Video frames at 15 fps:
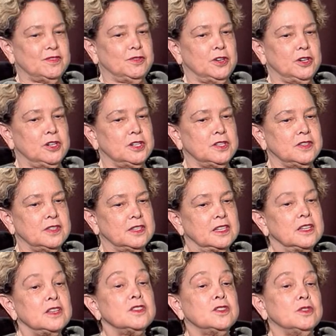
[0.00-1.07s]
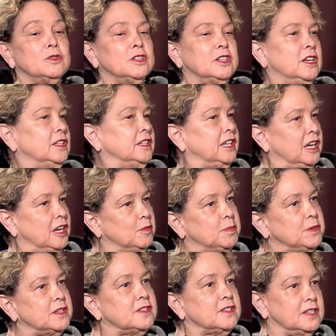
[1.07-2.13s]
far as, certainly on
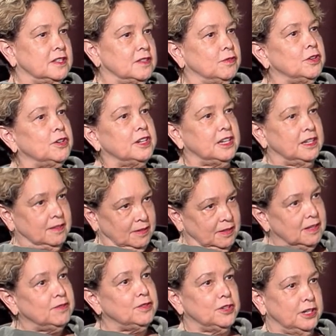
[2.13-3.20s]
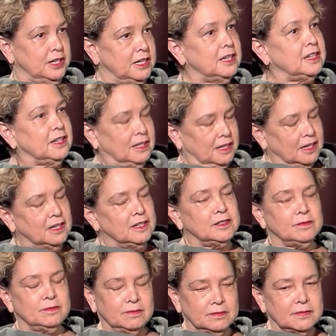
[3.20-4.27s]
campus, it's very, very
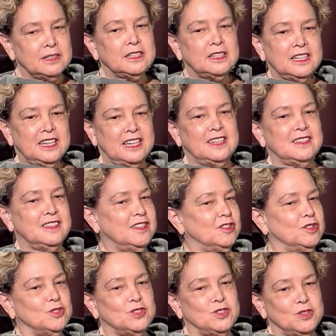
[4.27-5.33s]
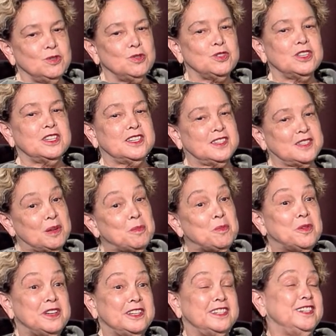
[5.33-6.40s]
easy. There's usually
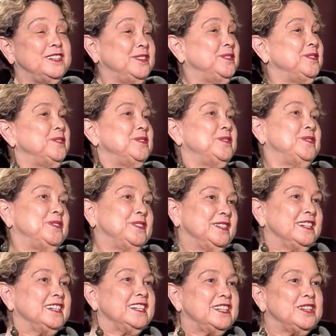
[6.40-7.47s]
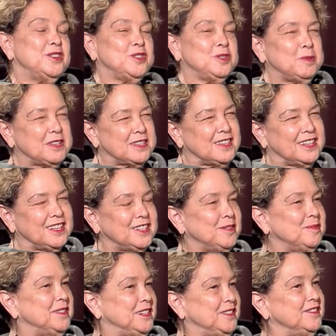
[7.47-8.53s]
someone who speaks a little
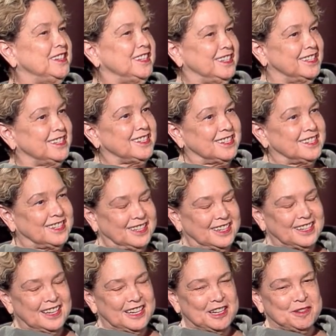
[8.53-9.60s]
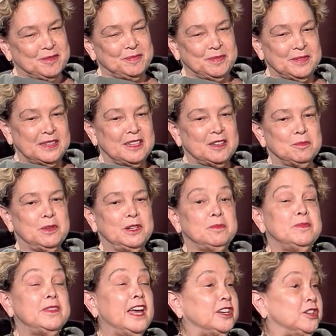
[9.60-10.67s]
bit of English.
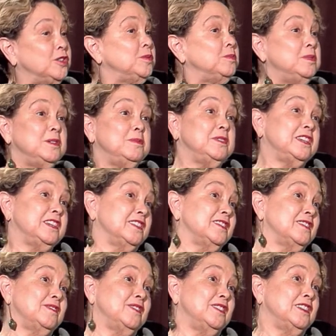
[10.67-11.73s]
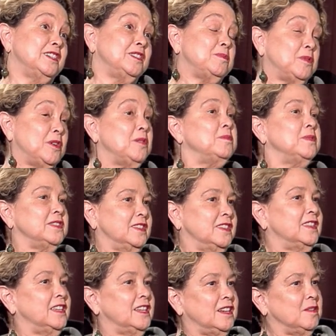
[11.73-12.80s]
But that could be because of the departments
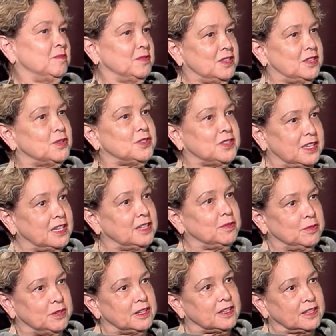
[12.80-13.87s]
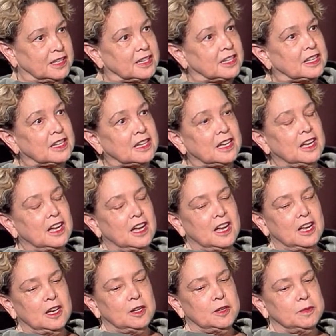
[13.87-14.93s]
that I'm associated with.
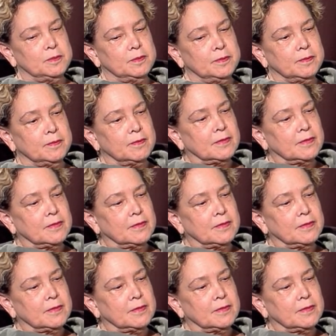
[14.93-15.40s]
And